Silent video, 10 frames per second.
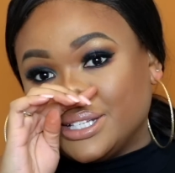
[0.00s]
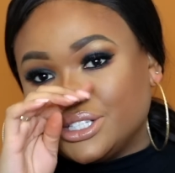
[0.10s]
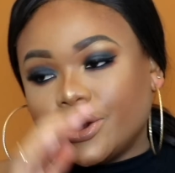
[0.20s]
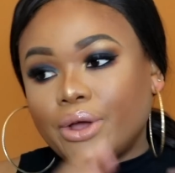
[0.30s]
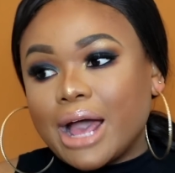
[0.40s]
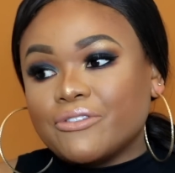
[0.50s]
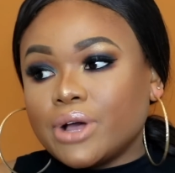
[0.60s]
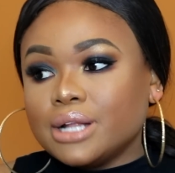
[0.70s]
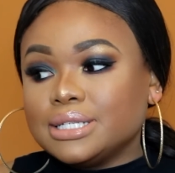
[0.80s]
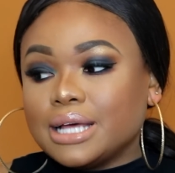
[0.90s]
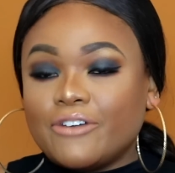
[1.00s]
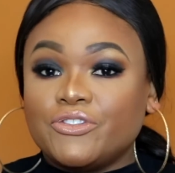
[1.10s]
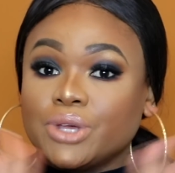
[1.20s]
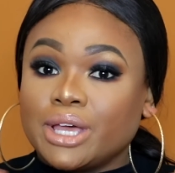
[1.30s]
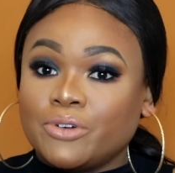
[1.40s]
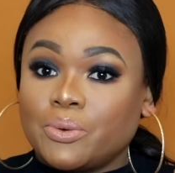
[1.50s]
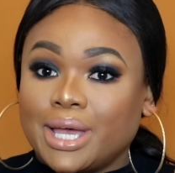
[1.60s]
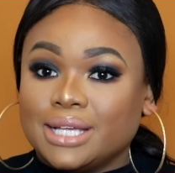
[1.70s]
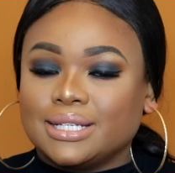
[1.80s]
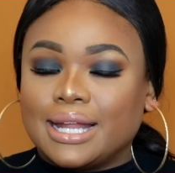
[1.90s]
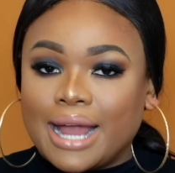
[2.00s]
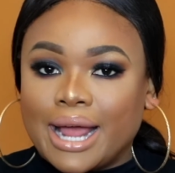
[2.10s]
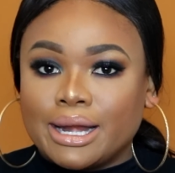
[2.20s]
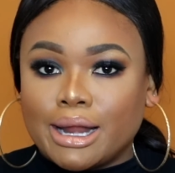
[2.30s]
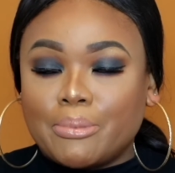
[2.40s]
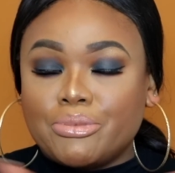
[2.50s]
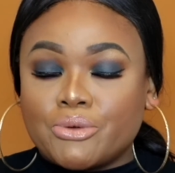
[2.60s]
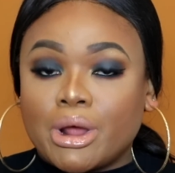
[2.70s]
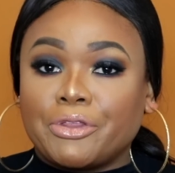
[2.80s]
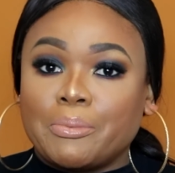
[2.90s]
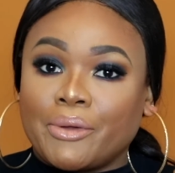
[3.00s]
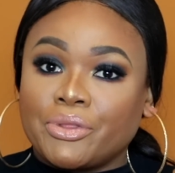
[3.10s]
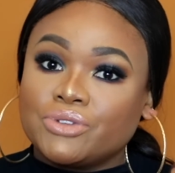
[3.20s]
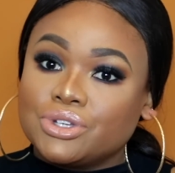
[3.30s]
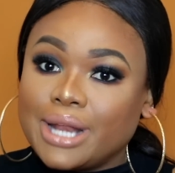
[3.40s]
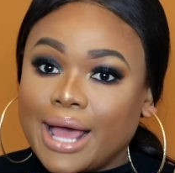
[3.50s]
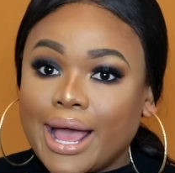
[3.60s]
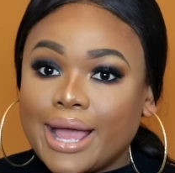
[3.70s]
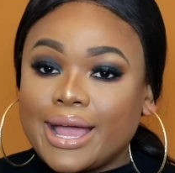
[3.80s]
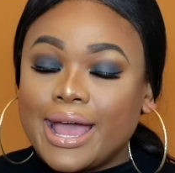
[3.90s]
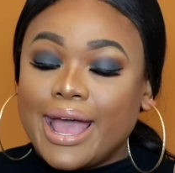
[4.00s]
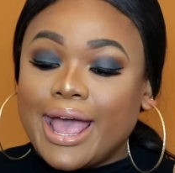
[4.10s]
So I've got a few giveaways lined up throughout the month of July,